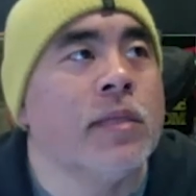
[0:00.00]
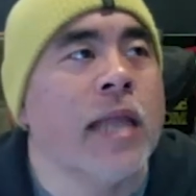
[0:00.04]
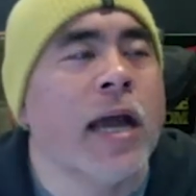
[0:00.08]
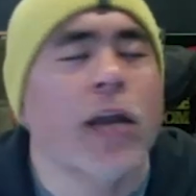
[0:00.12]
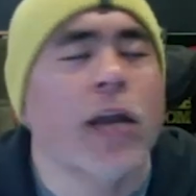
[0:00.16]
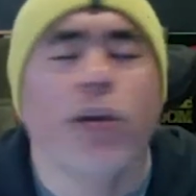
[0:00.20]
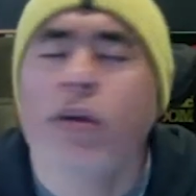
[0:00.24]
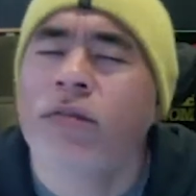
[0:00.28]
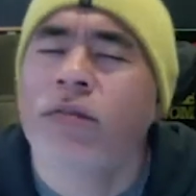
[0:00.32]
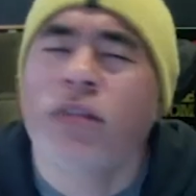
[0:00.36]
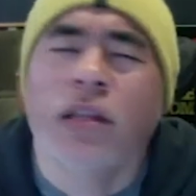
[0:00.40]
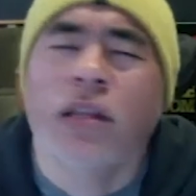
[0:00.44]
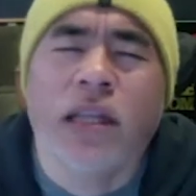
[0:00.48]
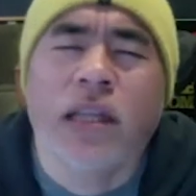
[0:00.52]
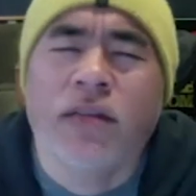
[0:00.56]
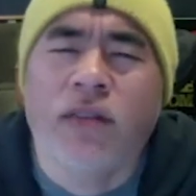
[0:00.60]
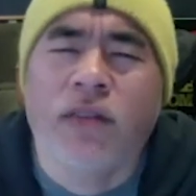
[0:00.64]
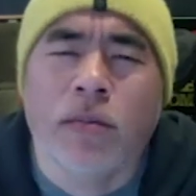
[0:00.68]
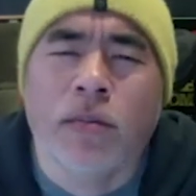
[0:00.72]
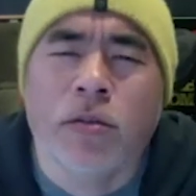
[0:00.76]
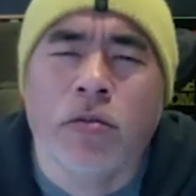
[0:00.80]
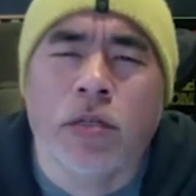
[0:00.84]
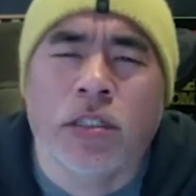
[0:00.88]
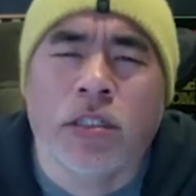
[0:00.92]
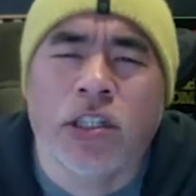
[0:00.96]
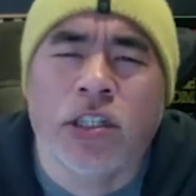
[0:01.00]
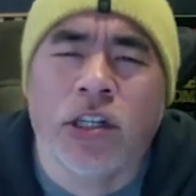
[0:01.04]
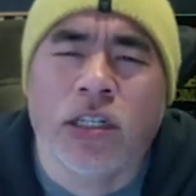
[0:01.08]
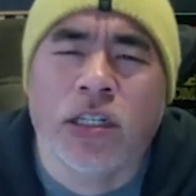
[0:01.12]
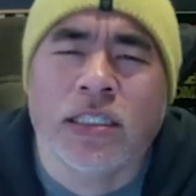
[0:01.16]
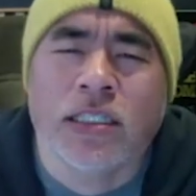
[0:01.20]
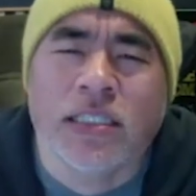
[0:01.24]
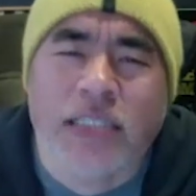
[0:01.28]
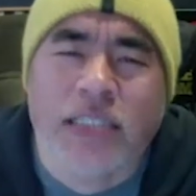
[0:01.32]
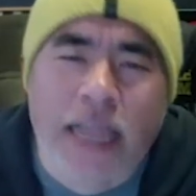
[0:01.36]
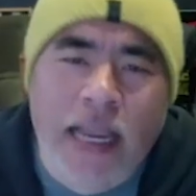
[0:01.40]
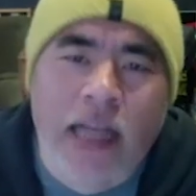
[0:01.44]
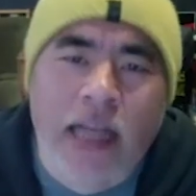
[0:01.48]
you have to live up to a certain
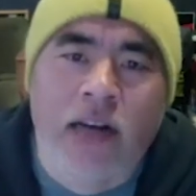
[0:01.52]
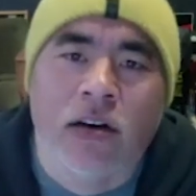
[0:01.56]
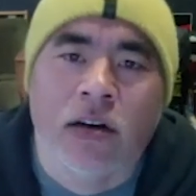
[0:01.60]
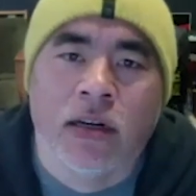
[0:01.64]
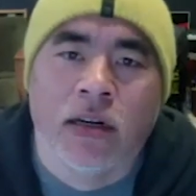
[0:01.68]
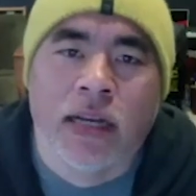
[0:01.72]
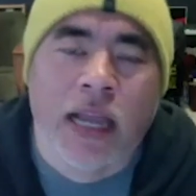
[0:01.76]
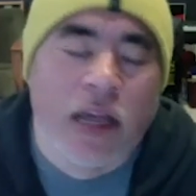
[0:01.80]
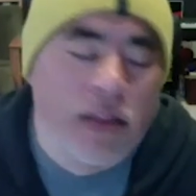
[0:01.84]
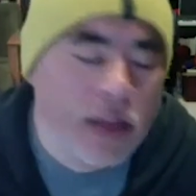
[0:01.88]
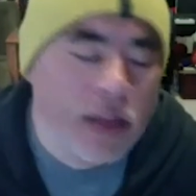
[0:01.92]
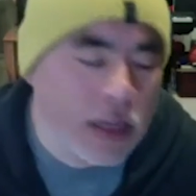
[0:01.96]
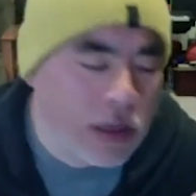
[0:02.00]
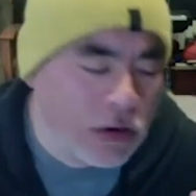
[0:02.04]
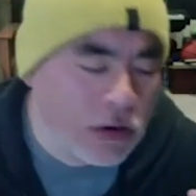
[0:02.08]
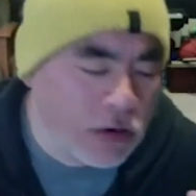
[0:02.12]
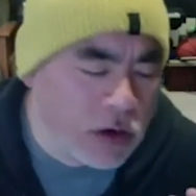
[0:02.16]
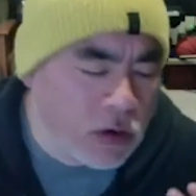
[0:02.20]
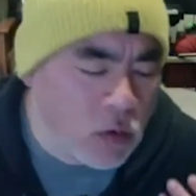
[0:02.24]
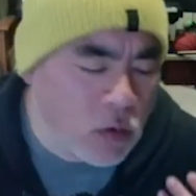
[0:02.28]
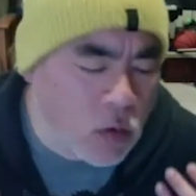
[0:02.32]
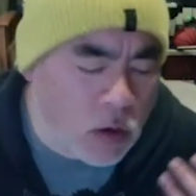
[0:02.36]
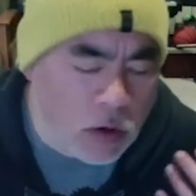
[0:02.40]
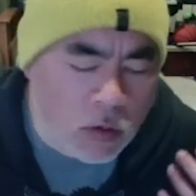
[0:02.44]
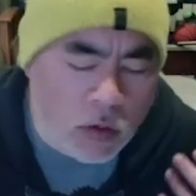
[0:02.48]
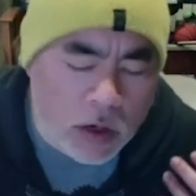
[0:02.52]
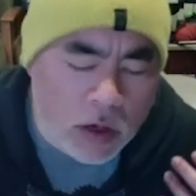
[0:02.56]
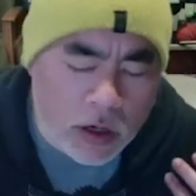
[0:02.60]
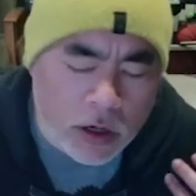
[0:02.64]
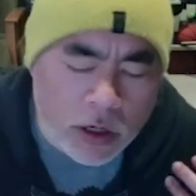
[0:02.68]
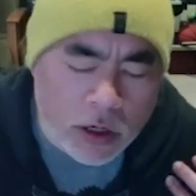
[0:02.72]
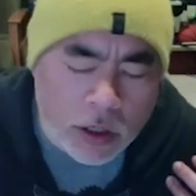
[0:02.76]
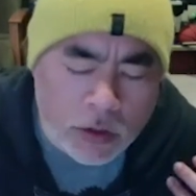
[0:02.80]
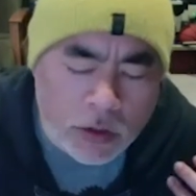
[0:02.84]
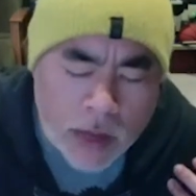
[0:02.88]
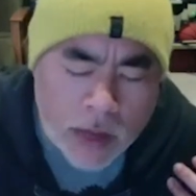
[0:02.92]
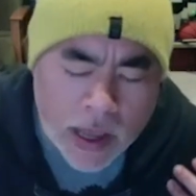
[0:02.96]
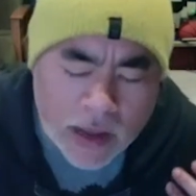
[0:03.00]
standard. Now that you're an award winner,
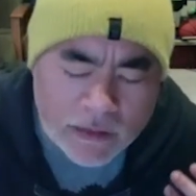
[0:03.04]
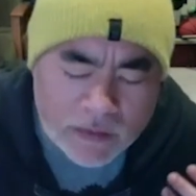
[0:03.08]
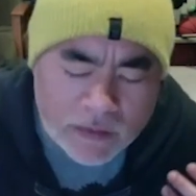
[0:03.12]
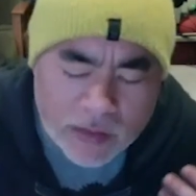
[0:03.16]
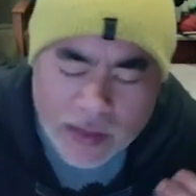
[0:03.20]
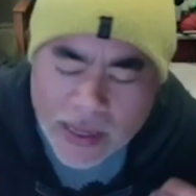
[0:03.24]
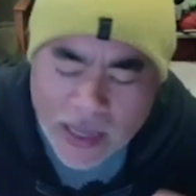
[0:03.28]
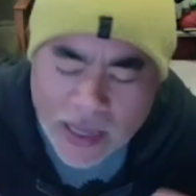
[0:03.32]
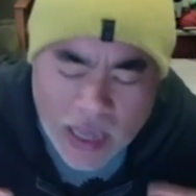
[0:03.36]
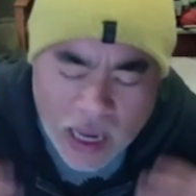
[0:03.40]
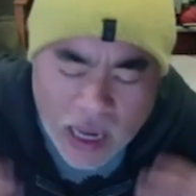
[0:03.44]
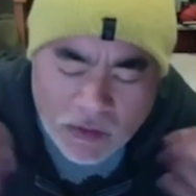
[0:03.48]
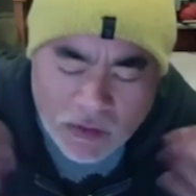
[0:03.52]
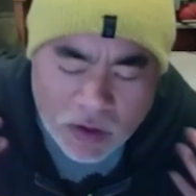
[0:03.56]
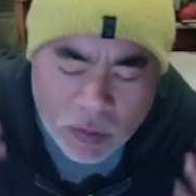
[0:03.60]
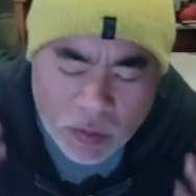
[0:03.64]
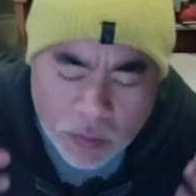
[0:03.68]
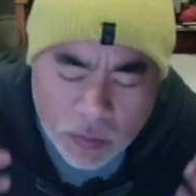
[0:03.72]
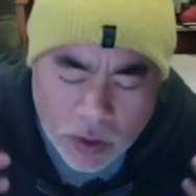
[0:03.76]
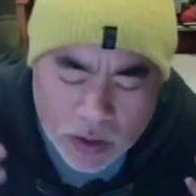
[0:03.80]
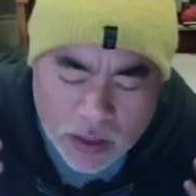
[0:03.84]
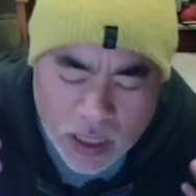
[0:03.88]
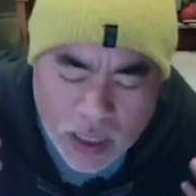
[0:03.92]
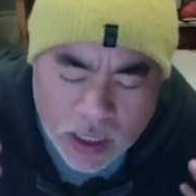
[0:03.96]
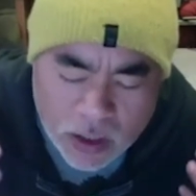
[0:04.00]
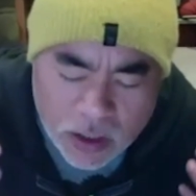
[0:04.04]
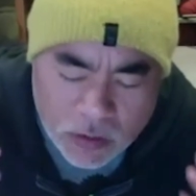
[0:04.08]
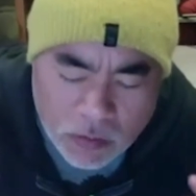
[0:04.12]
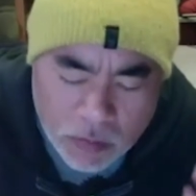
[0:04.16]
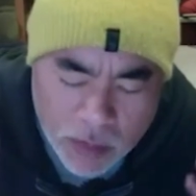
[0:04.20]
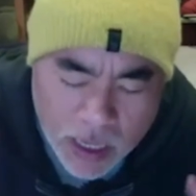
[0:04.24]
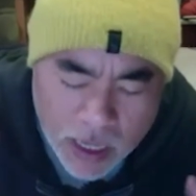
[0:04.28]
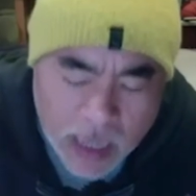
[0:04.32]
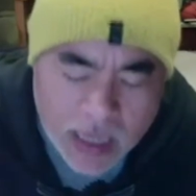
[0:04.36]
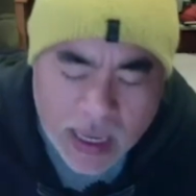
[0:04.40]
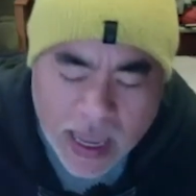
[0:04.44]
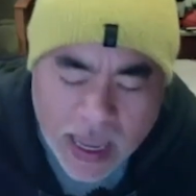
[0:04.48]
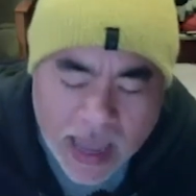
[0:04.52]
you have like every book that you
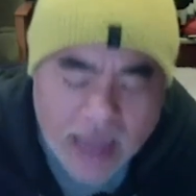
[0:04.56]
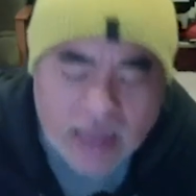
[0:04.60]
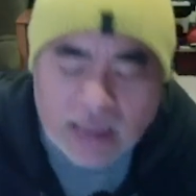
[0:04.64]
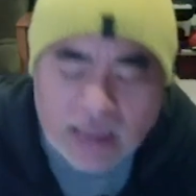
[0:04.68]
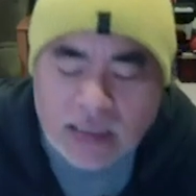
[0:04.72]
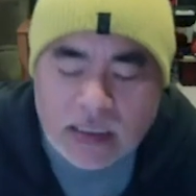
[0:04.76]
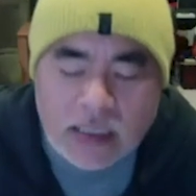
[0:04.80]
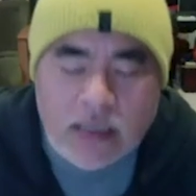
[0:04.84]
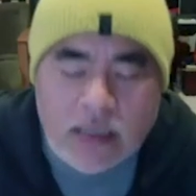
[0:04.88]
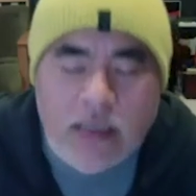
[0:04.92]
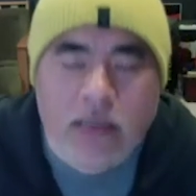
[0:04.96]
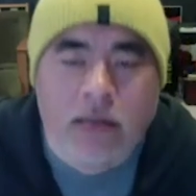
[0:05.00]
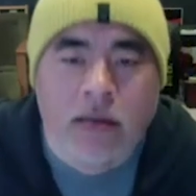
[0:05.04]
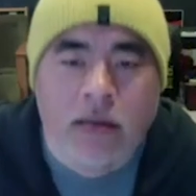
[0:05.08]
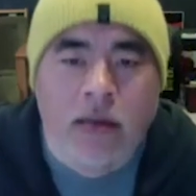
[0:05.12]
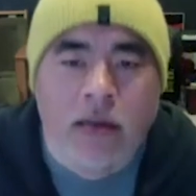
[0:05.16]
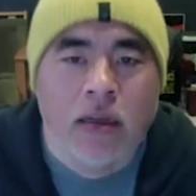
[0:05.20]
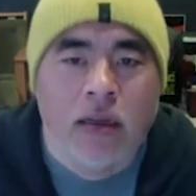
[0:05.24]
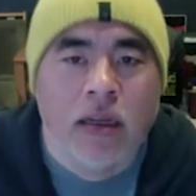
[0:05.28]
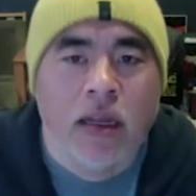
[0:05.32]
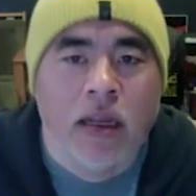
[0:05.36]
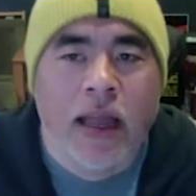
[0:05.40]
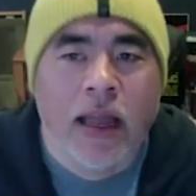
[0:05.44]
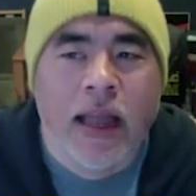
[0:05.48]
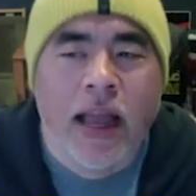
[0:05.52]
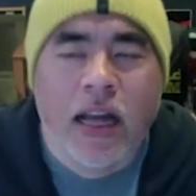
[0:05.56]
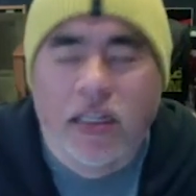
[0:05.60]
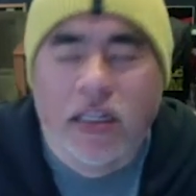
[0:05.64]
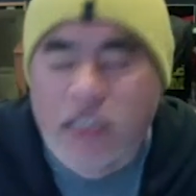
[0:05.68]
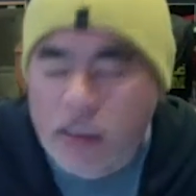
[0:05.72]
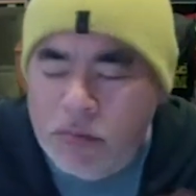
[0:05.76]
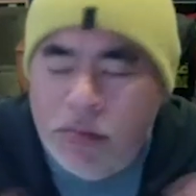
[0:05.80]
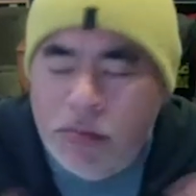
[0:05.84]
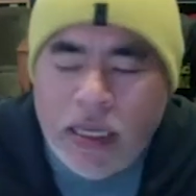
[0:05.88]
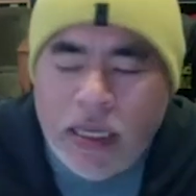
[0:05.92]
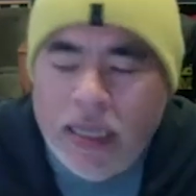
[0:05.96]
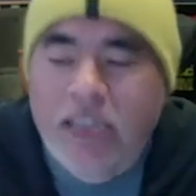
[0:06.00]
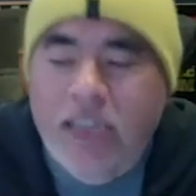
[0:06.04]
make has to
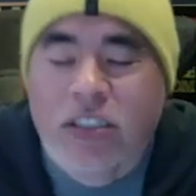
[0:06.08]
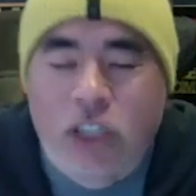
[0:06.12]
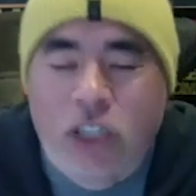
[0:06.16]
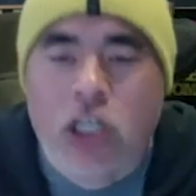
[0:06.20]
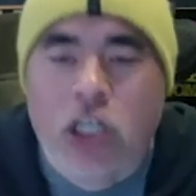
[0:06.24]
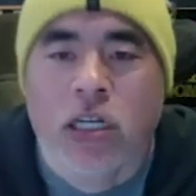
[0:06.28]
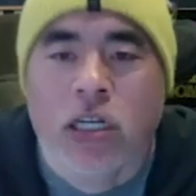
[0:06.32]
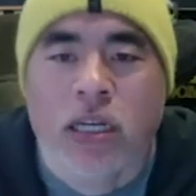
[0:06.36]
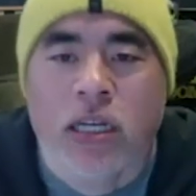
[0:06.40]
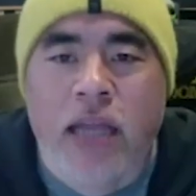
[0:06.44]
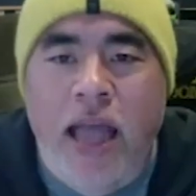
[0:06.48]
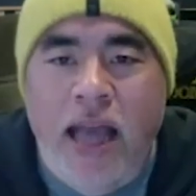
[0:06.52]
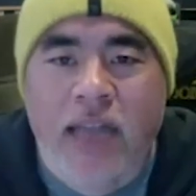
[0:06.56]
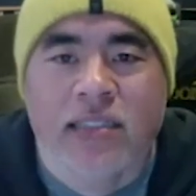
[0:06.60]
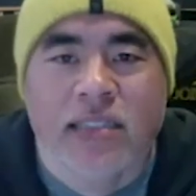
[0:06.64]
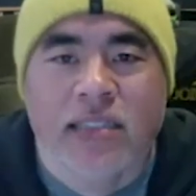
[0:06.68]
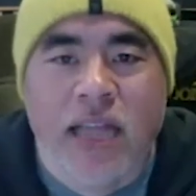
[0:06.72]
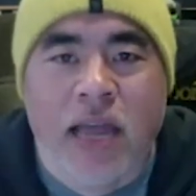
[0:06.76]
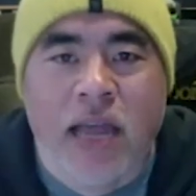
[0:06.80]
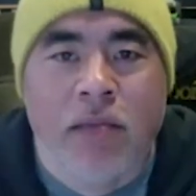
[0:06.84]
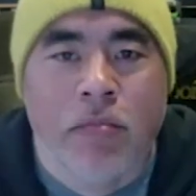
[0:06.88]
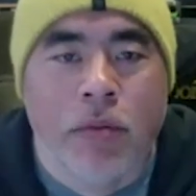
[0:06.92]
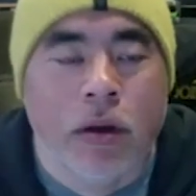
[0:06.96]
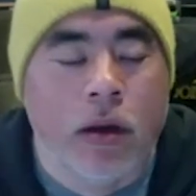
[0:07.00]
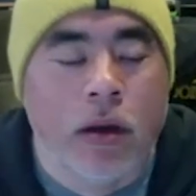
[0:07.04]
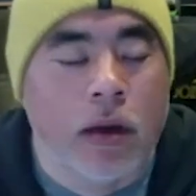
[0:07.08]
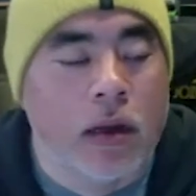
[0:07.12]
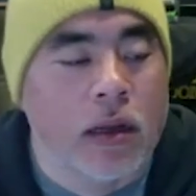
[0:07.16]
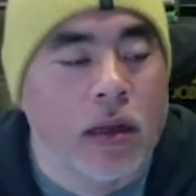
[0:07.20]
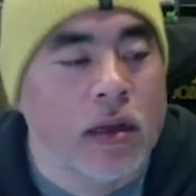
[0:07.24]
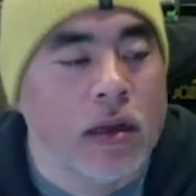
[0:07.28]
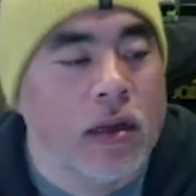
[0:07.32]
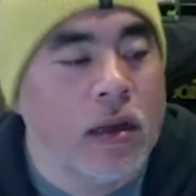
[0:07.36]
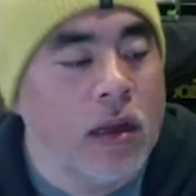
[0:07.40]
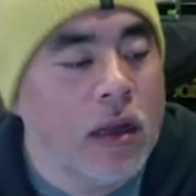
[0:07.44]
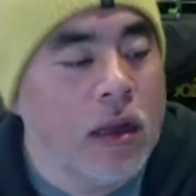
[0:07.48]
be as good as that book.